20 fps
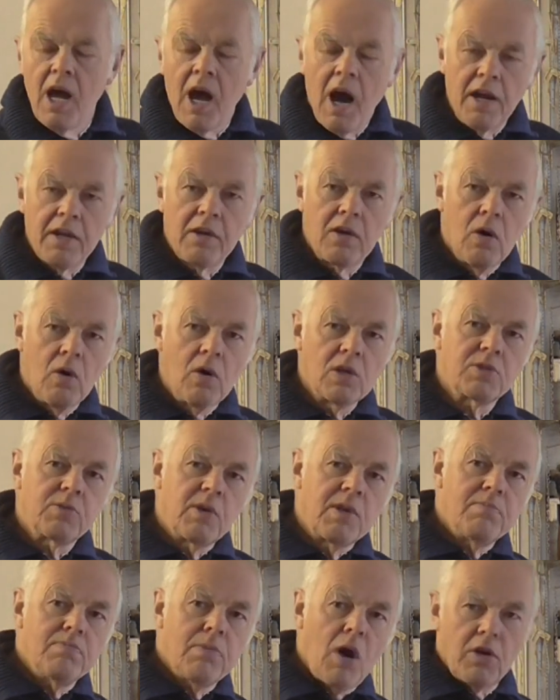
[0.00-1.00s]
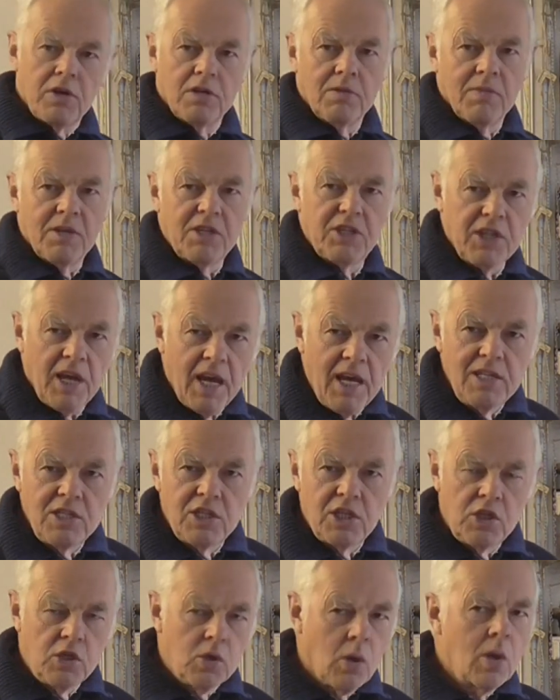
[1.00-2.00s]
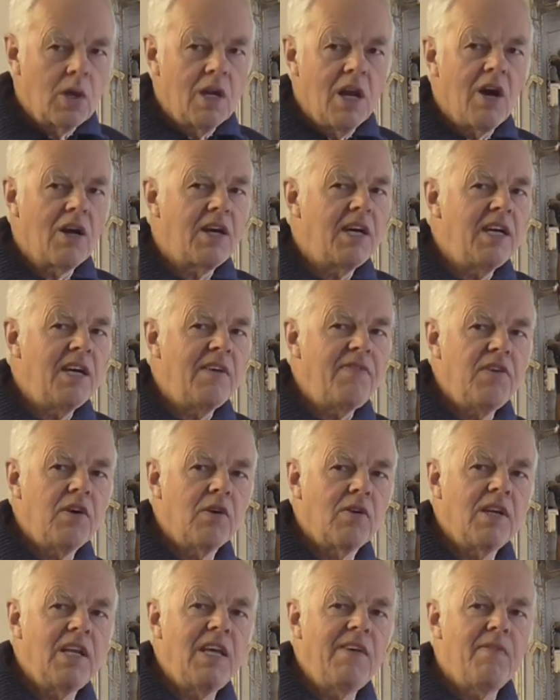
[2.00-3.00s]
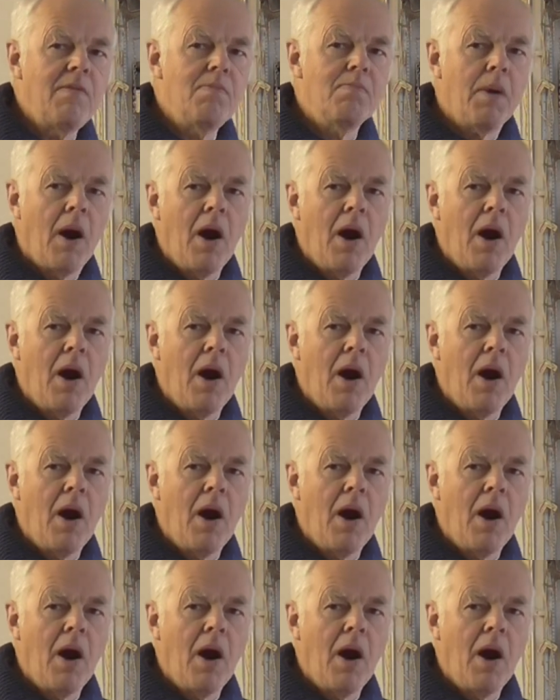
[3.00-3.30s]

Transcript: And of course with modern machines, you're lucky if you can even